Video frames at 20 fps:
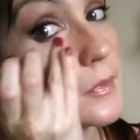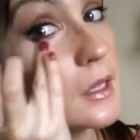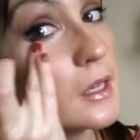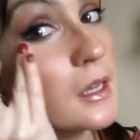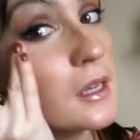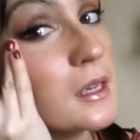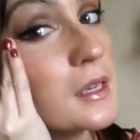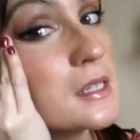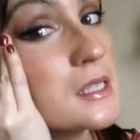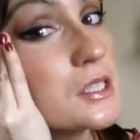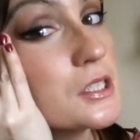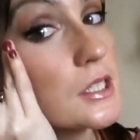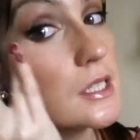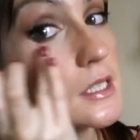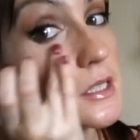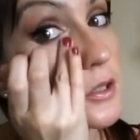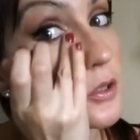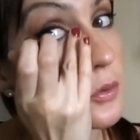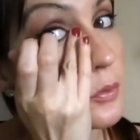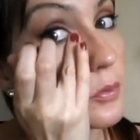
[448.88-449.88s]
it is
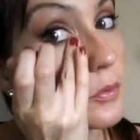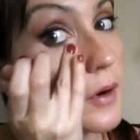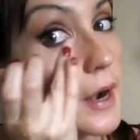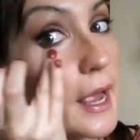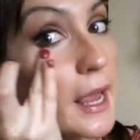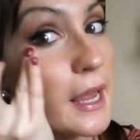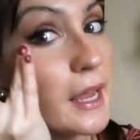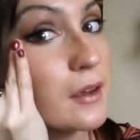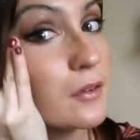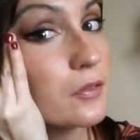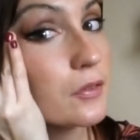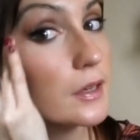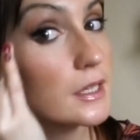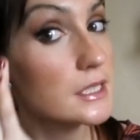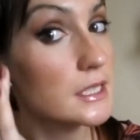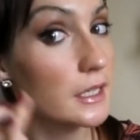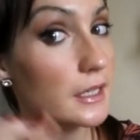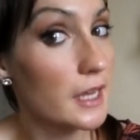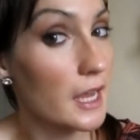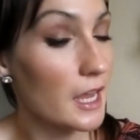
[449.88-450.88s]
just great.
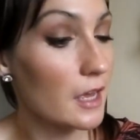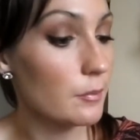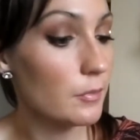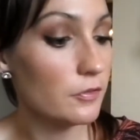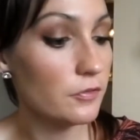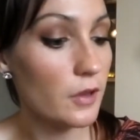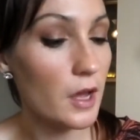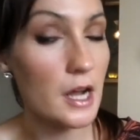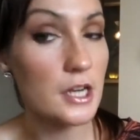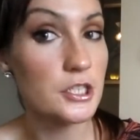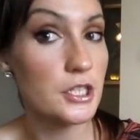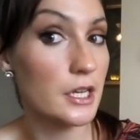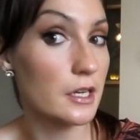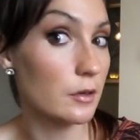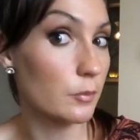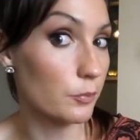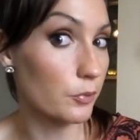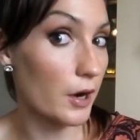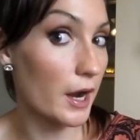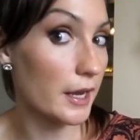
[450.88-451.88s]
It's a camouflage and
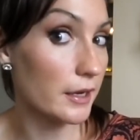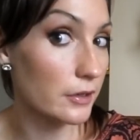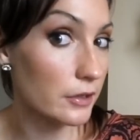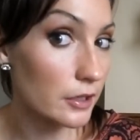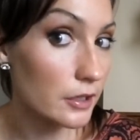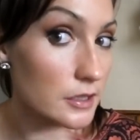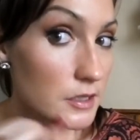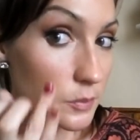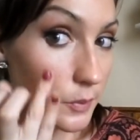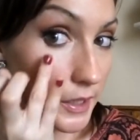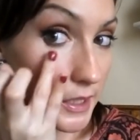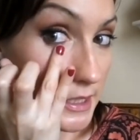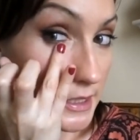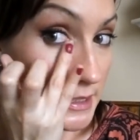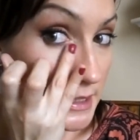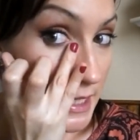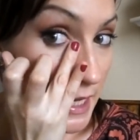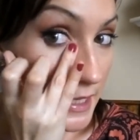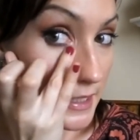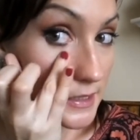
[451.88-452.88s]
a brightener is what it
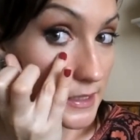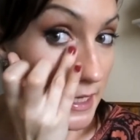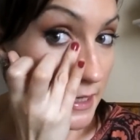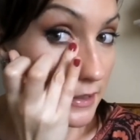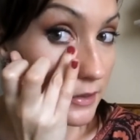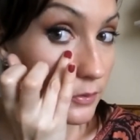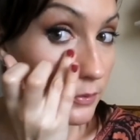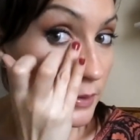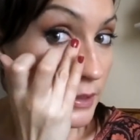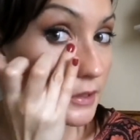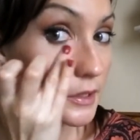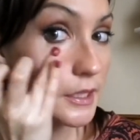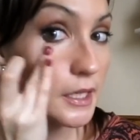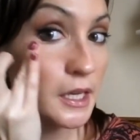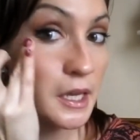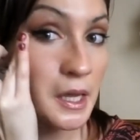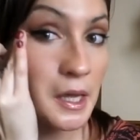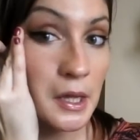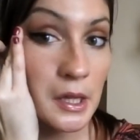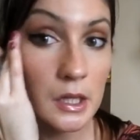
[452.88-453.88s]
says, and it
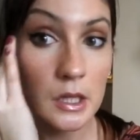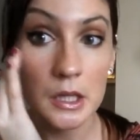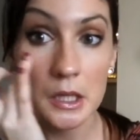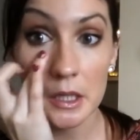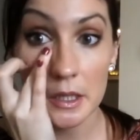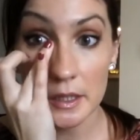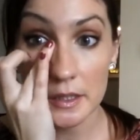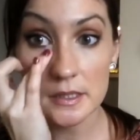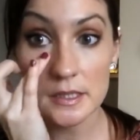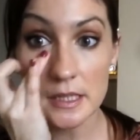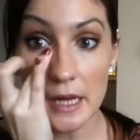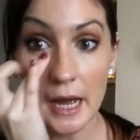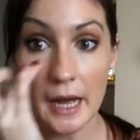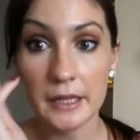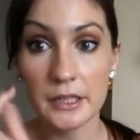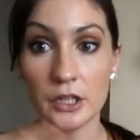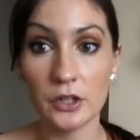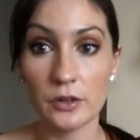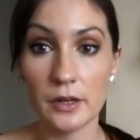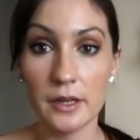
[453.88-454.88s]
really is
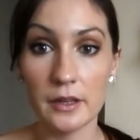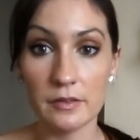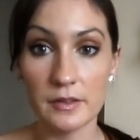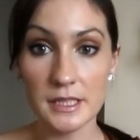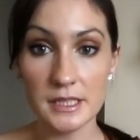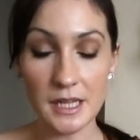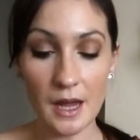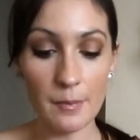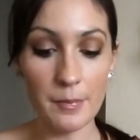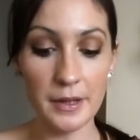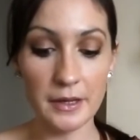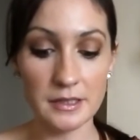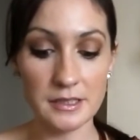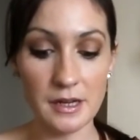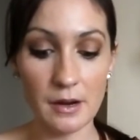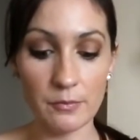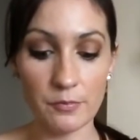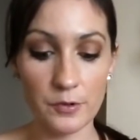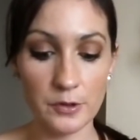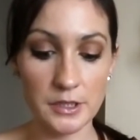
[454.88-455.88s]
accurate. This I picked
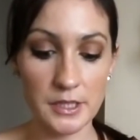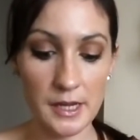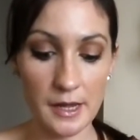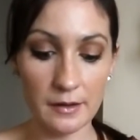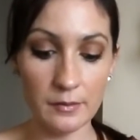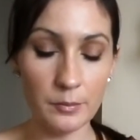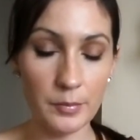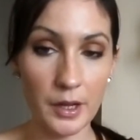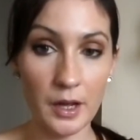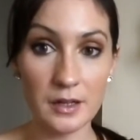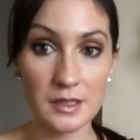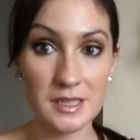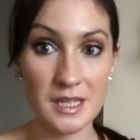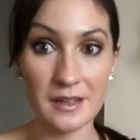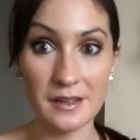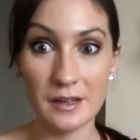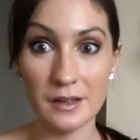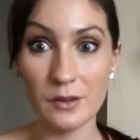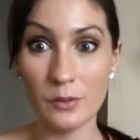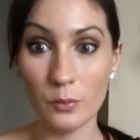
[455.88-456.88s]
up for $10. I
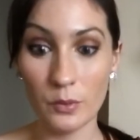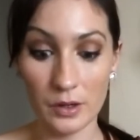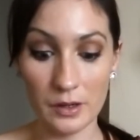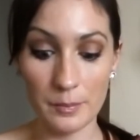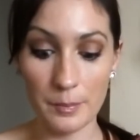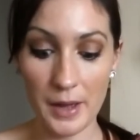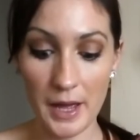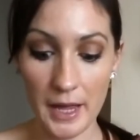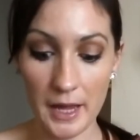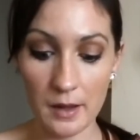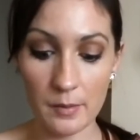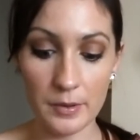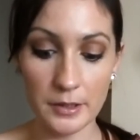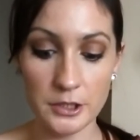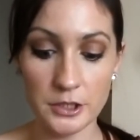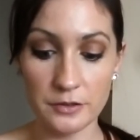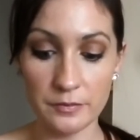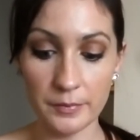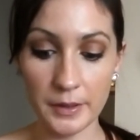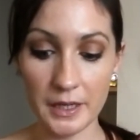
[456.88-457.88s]
didn't want to pay a
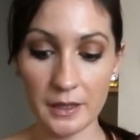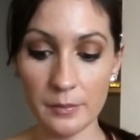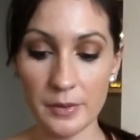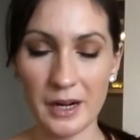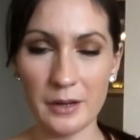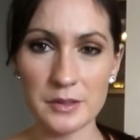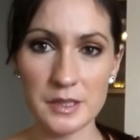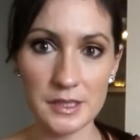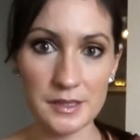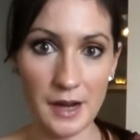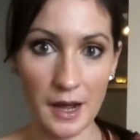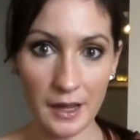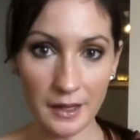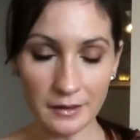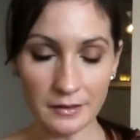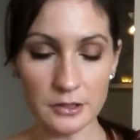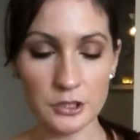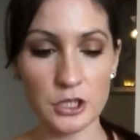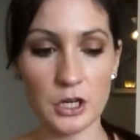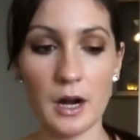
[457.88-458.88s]
bunch of money, but I was
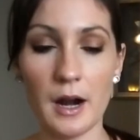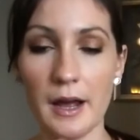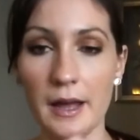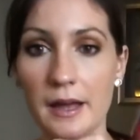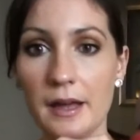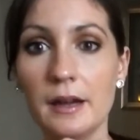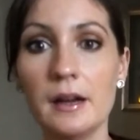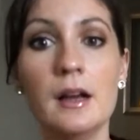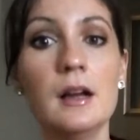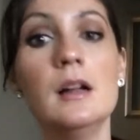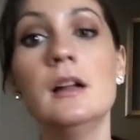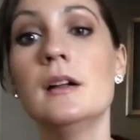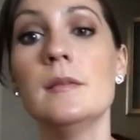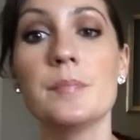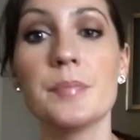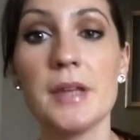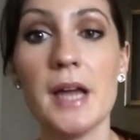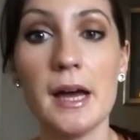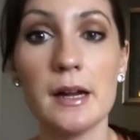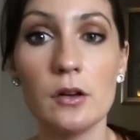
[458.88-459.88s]
dying to try it
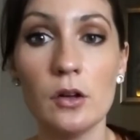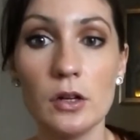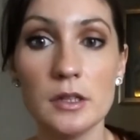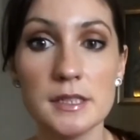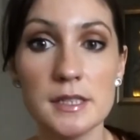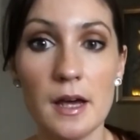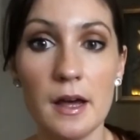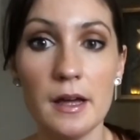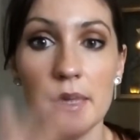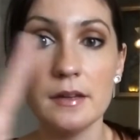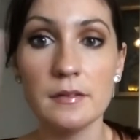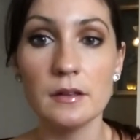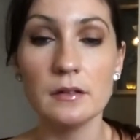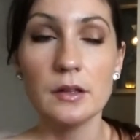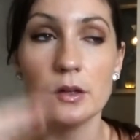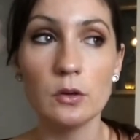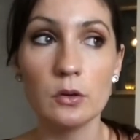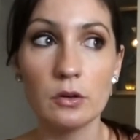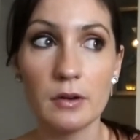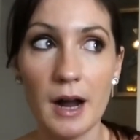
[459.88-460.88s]
at Ulta in the
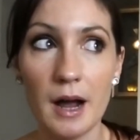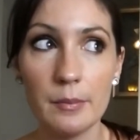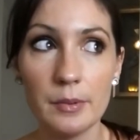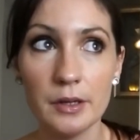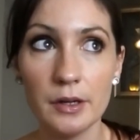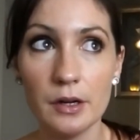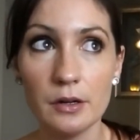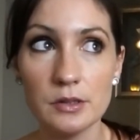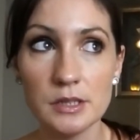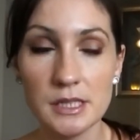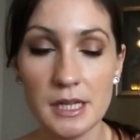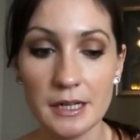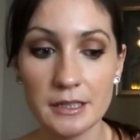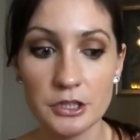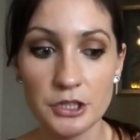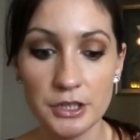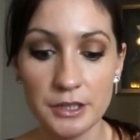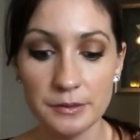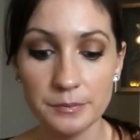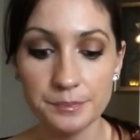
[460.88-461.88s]
little grab and go
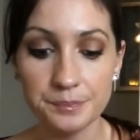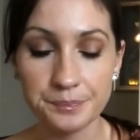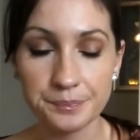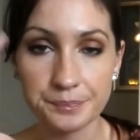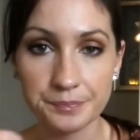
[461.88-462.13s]
section